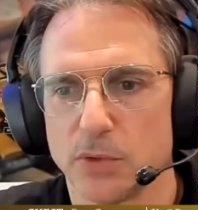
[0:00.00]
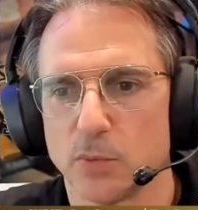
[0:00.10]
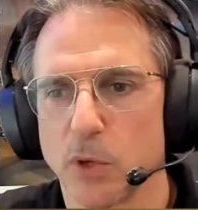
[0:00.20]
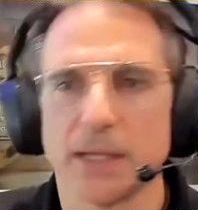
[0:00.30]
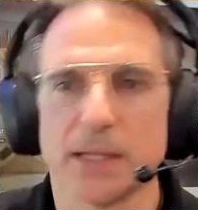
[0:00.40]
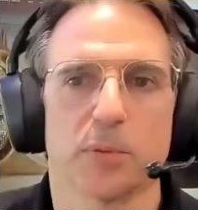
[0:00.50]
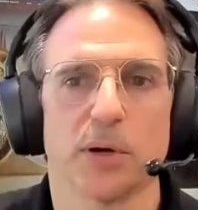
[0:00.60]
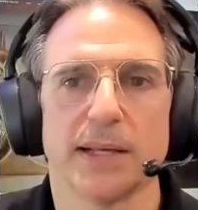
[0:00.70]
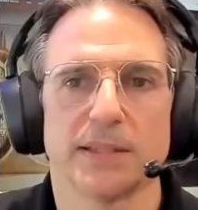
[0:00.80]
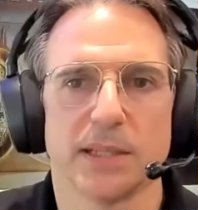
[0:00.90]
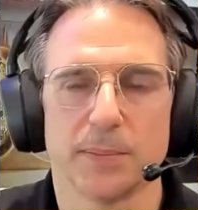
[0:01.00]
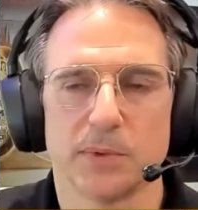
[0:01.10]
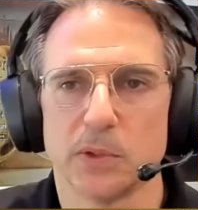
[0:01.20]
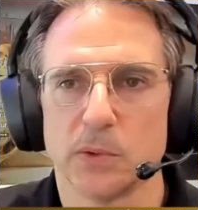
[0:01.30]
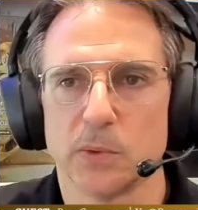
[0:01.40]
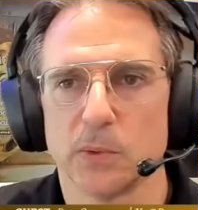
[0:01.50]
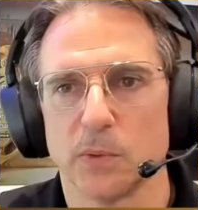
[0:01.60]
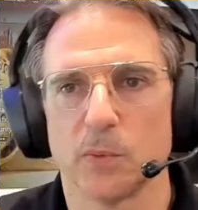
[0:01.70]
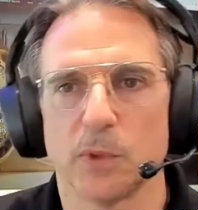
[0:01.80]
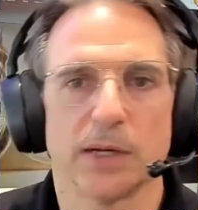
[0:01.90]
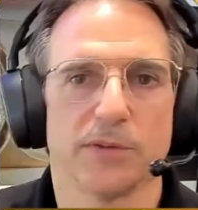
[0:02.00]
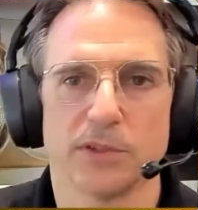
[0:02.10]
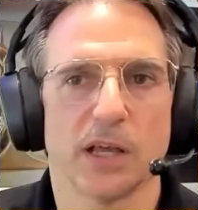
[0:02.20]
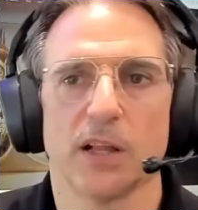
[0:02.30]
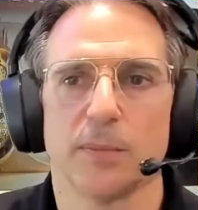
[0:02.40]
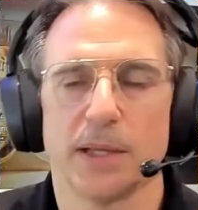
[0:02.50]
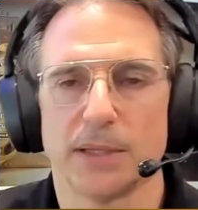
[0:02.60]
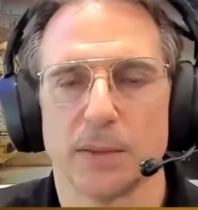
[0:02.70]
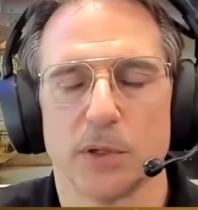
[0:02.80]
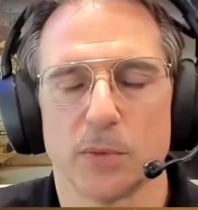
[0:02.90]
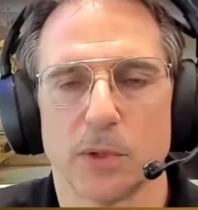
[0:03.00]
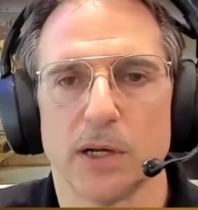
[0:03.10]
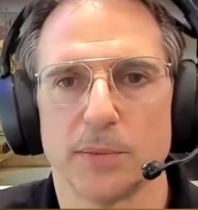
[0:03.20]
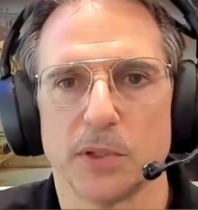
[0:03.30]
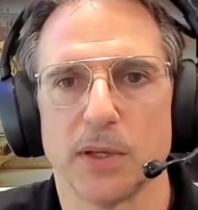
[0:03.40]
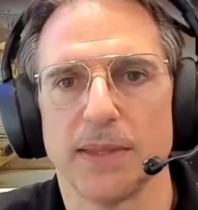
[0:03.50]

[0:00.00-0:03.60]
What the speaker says: running the price up to whatever dollar amount they want to run up to.